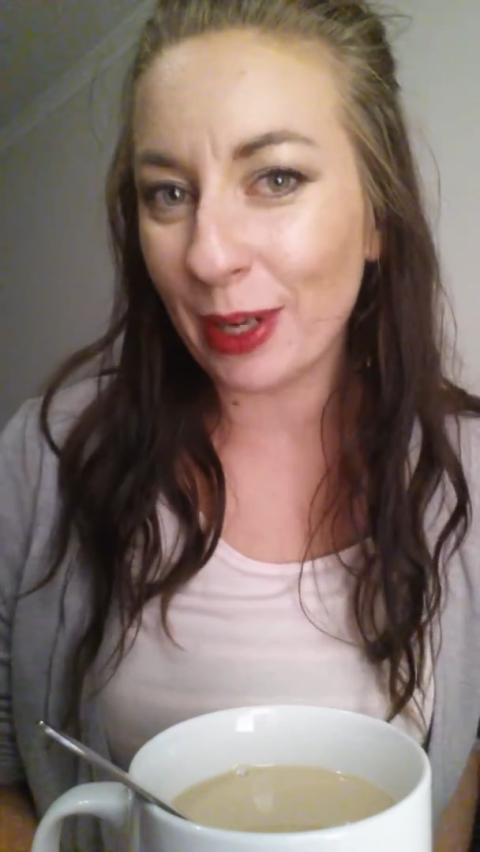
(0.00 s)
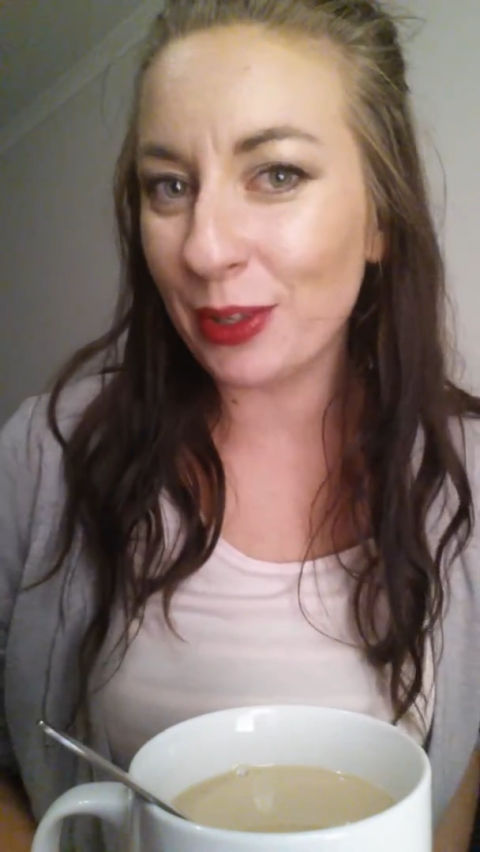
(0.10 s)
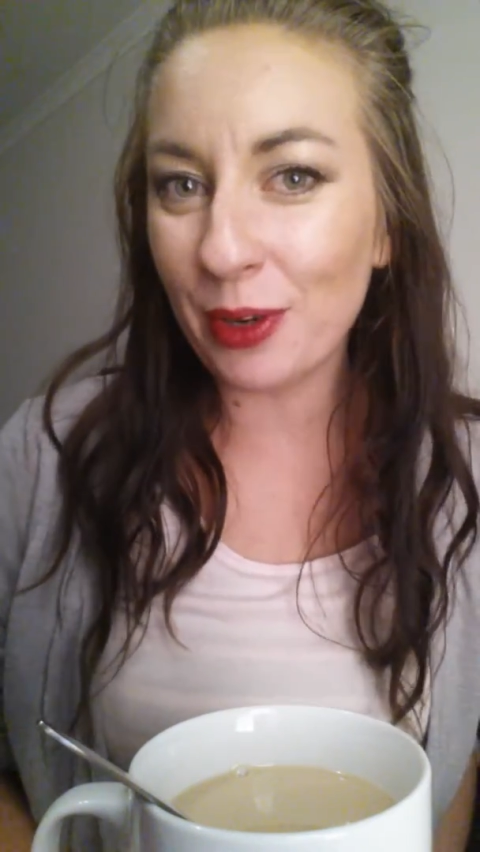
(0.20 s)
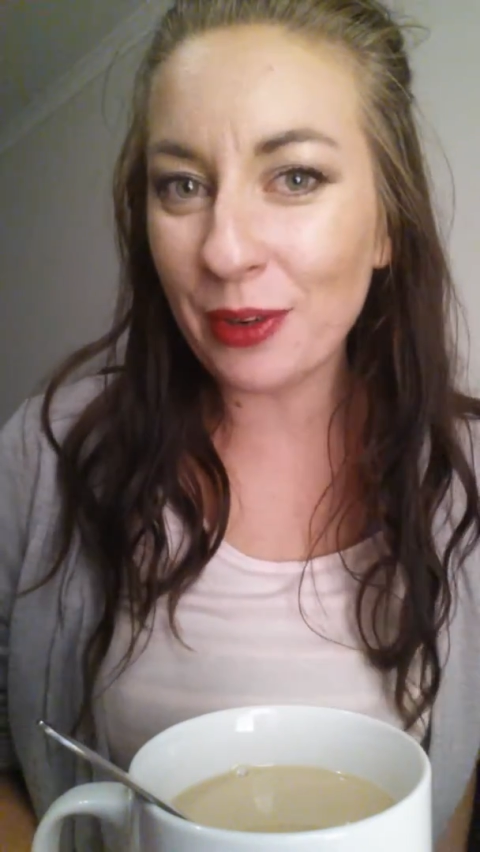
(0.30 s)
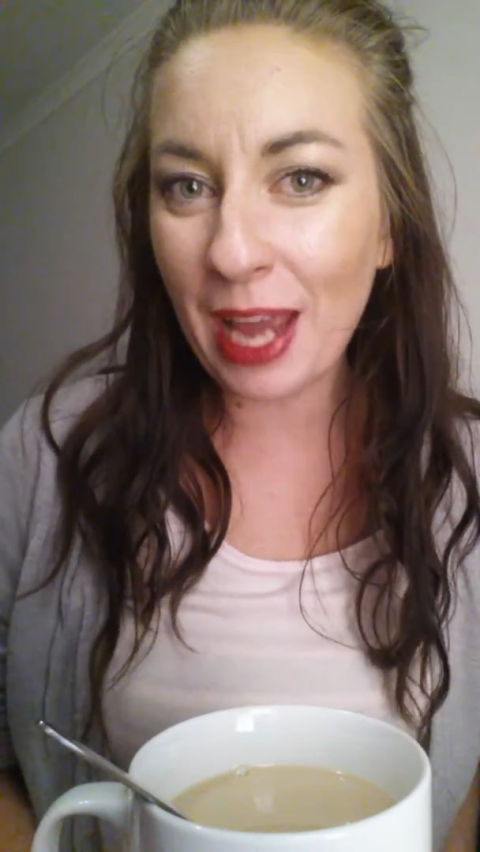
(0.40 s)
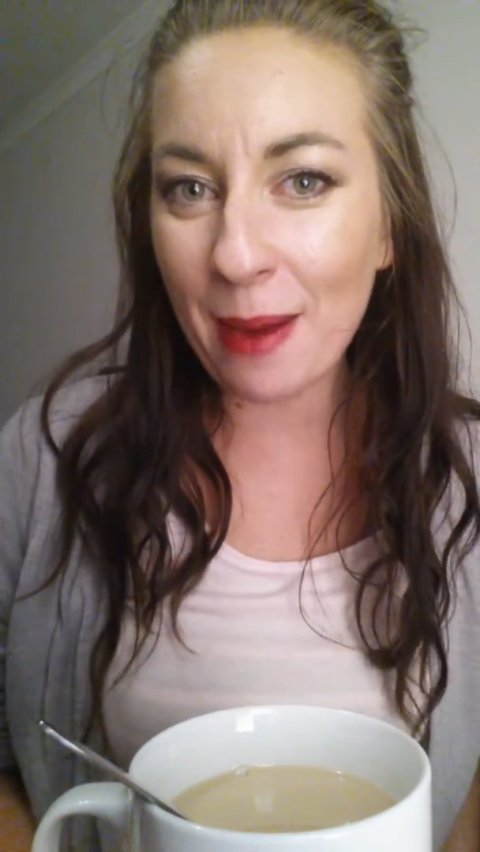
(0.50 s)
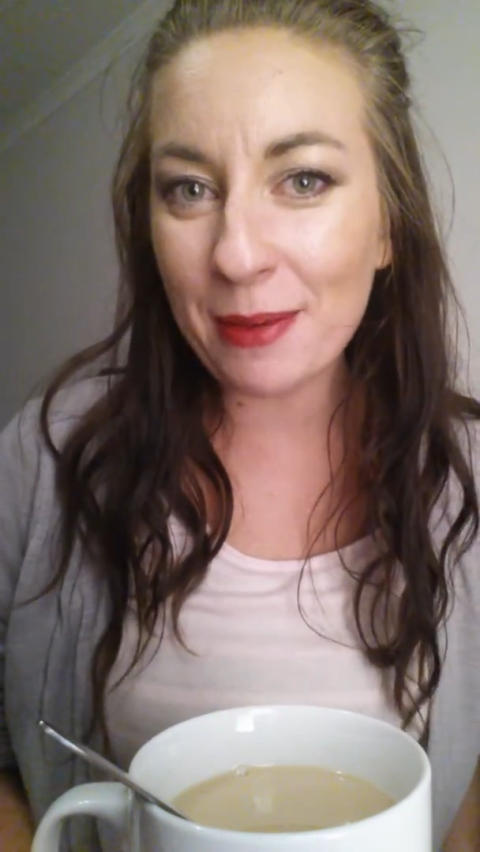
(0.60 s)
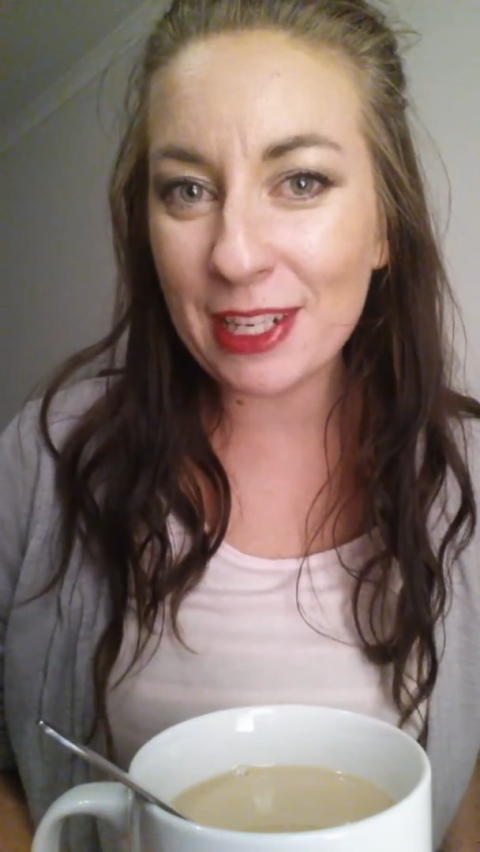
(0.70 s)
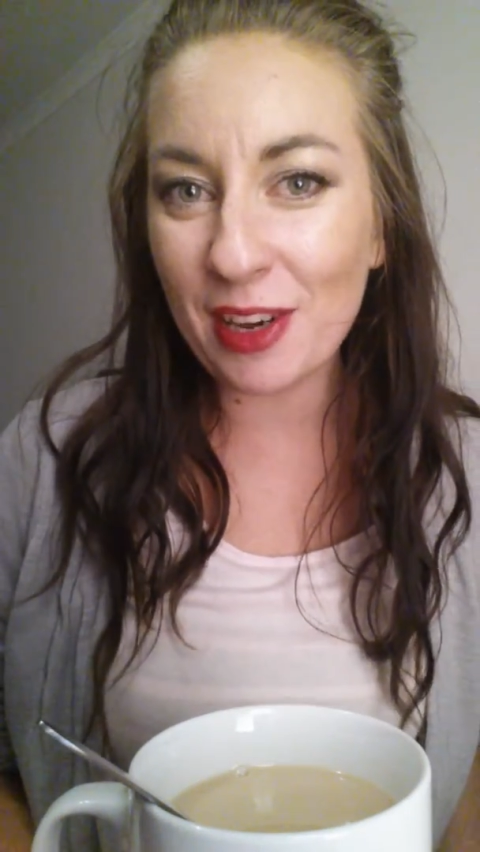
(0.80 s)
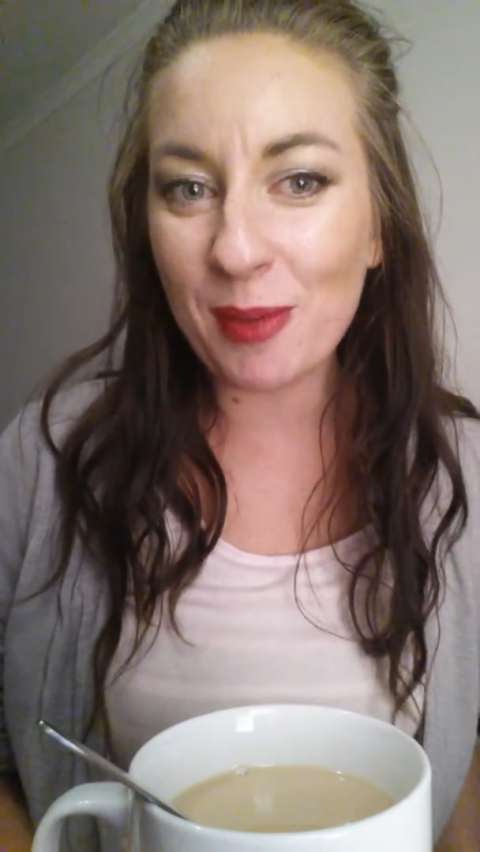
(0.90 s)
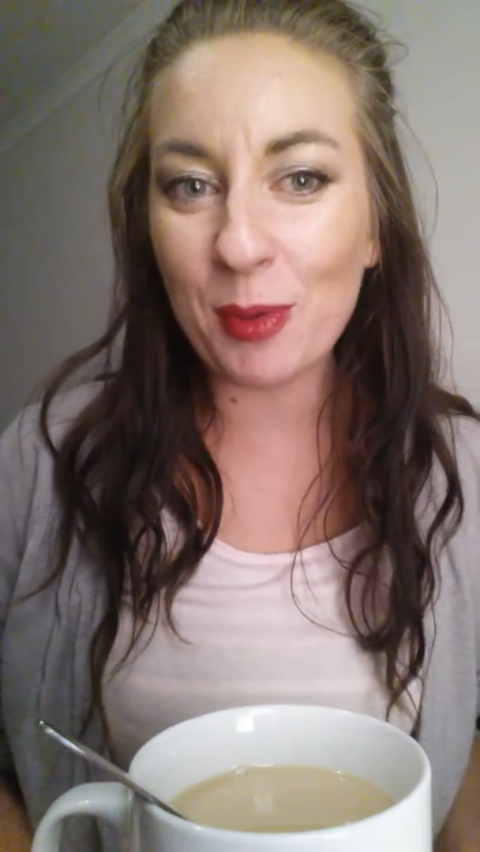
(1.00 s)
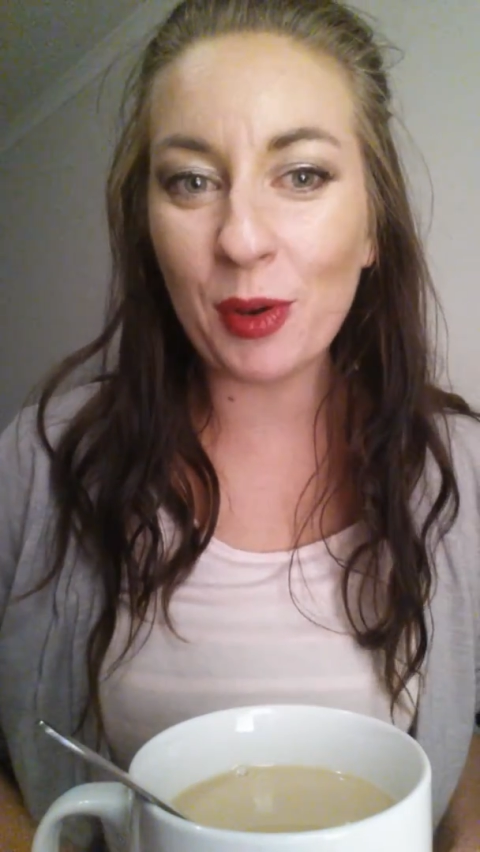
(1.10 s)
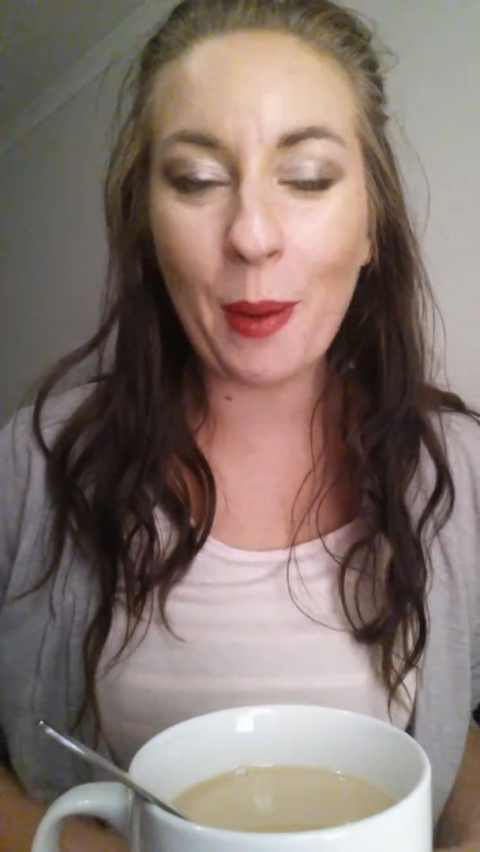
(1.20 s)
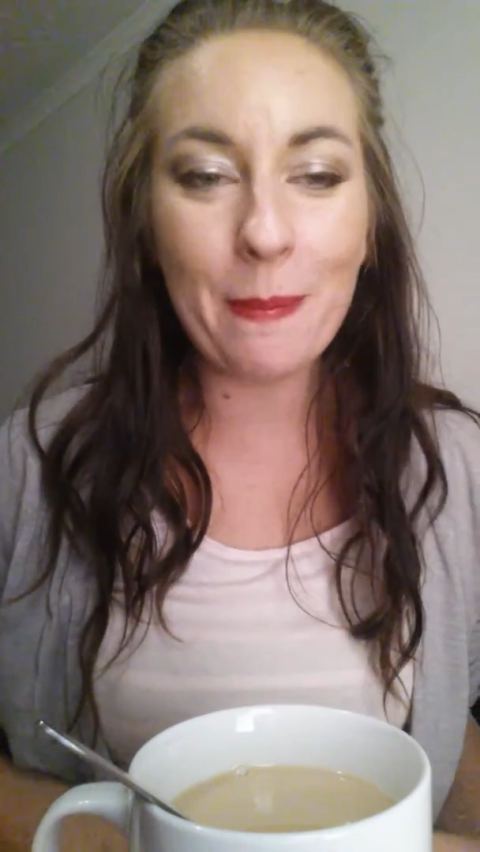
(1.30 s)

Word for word: my good old Cadbury Dairy Milk,